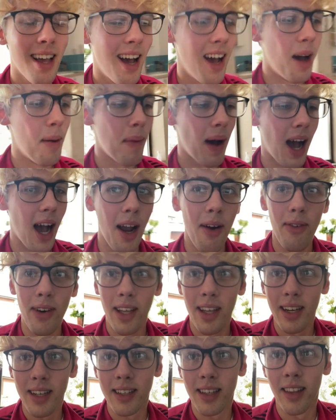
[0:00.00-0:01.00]
Um, I
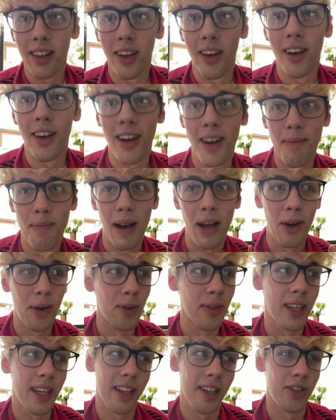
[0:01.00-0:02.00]
really need to learn my
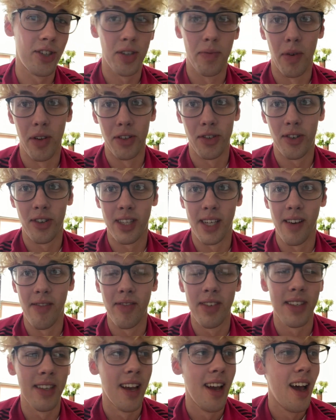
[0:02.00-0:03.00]
Old English
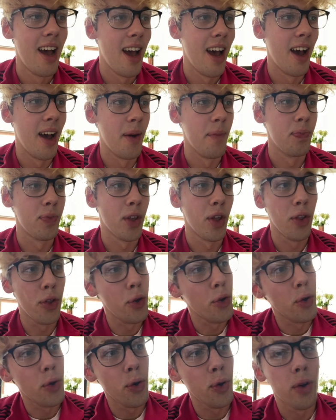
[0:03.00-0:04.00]
demonstratives um, do
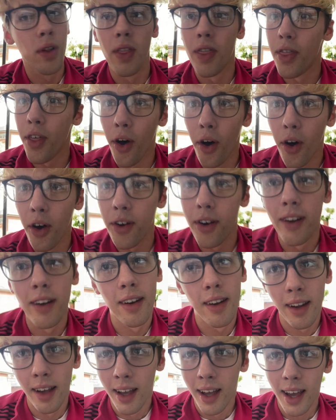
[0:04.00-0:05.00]
and don
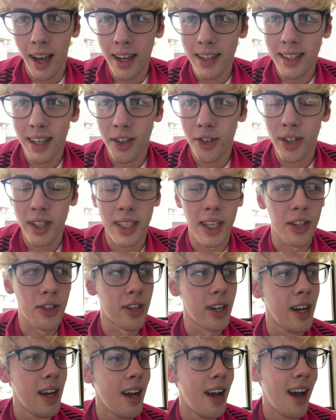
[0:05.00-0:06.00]
and etc
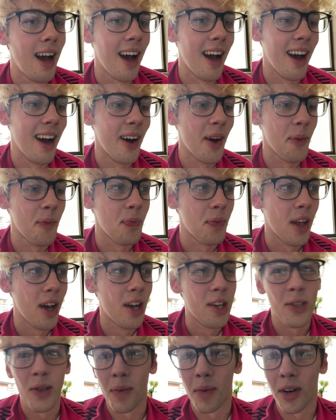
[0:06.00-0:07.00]
etc. Um,
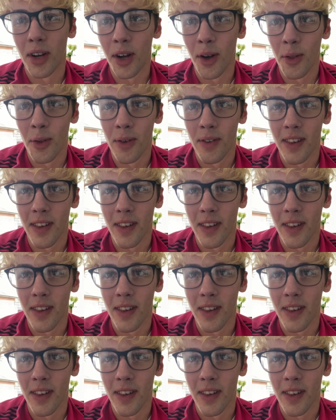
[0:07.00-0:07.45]
so I'm gonna go through